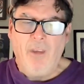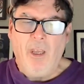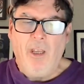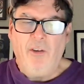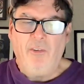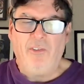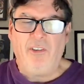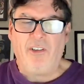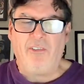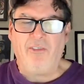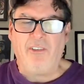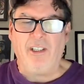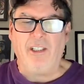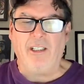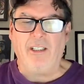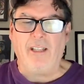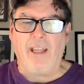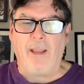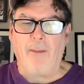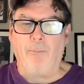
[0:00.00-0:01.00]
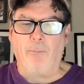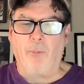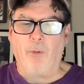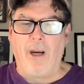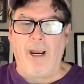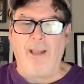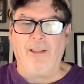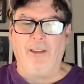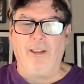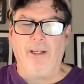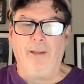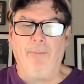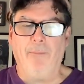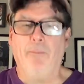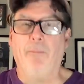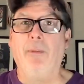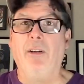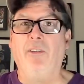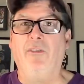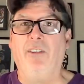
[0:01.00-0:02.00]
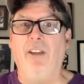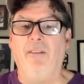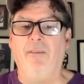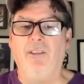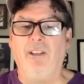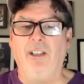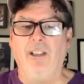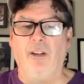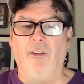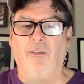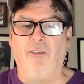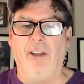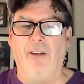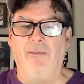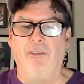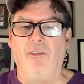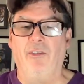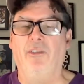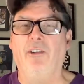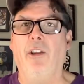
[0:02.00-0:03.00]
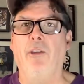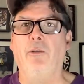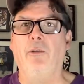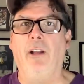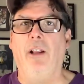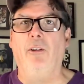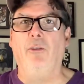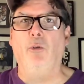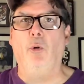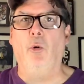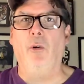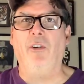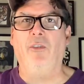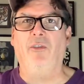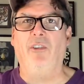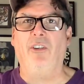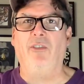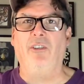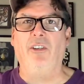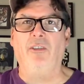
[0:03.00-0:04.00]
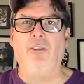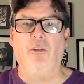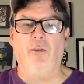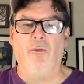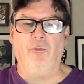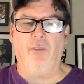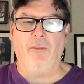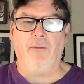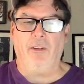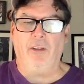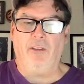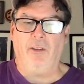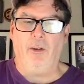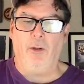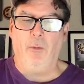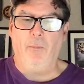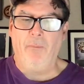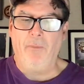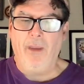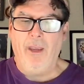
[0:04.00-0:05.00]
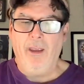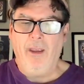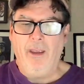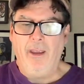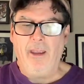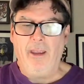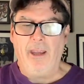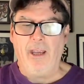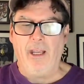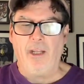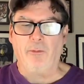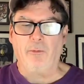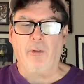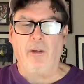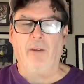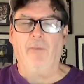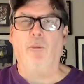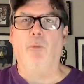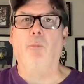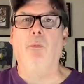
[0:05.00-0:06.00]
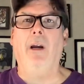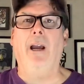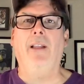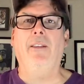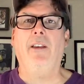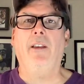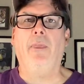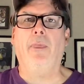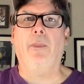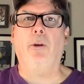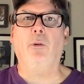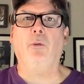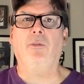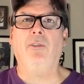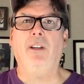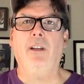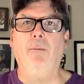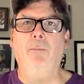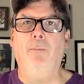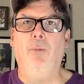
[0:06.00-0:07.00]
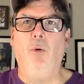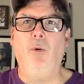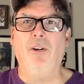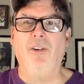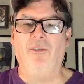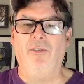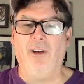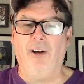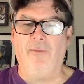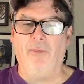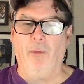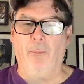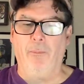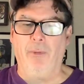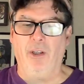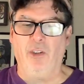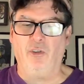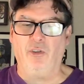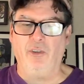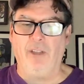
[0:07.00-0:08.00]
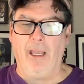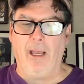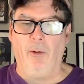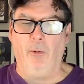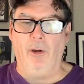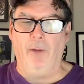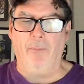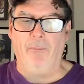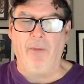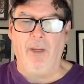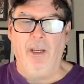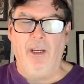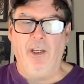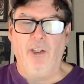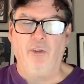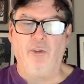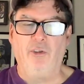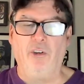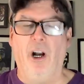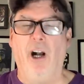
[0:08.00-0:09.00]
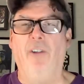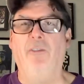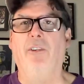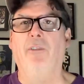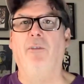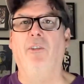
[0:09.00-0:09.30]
16-8 Bradley beat 17-7 Southern Illinois 62-52. Henry for Bradley, 13 points off the bench in that one. Johnson for